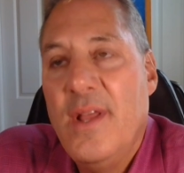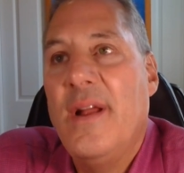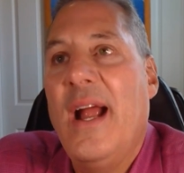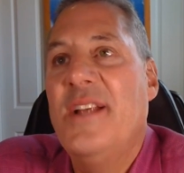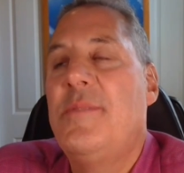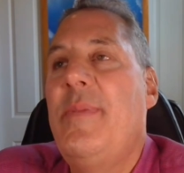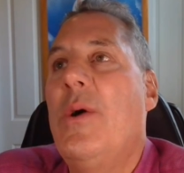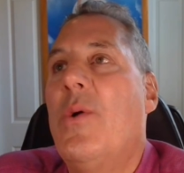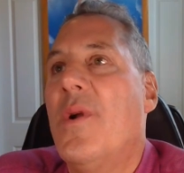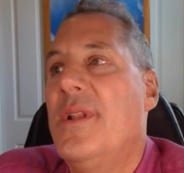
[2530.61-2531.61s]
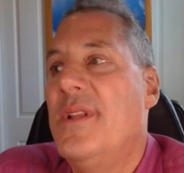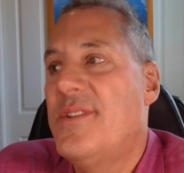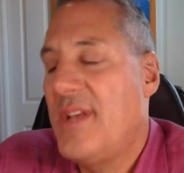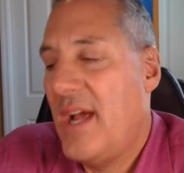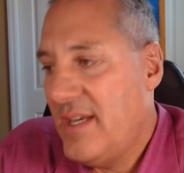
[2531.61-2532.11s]
There has to be order in the
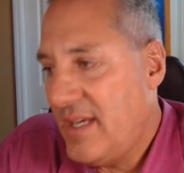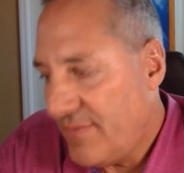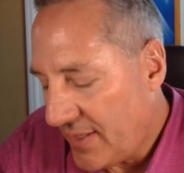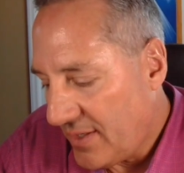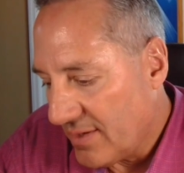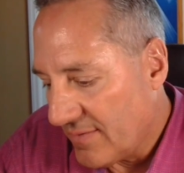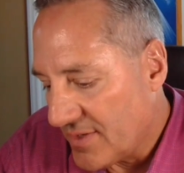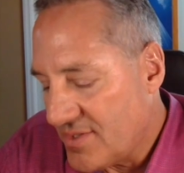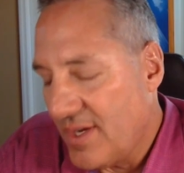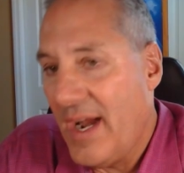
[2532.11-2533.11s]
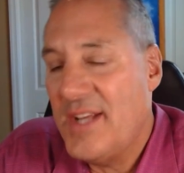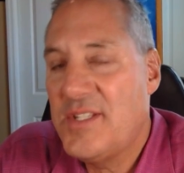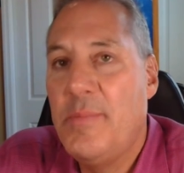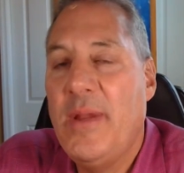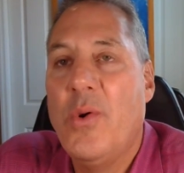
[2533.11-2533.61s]
scientific universe. There
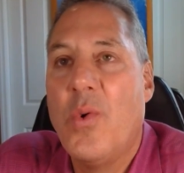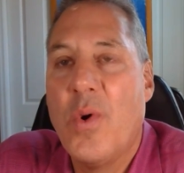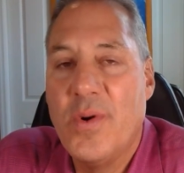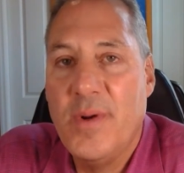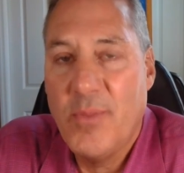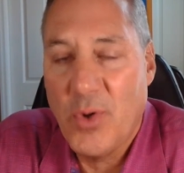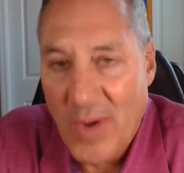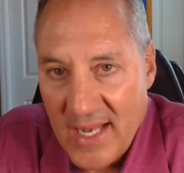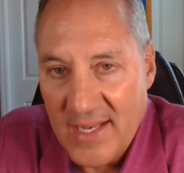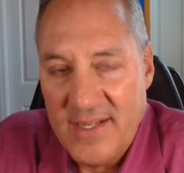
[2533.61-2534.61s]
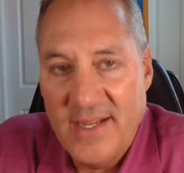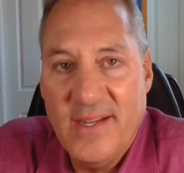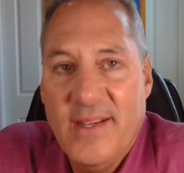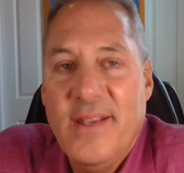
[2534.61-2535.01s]
has to be order in morality.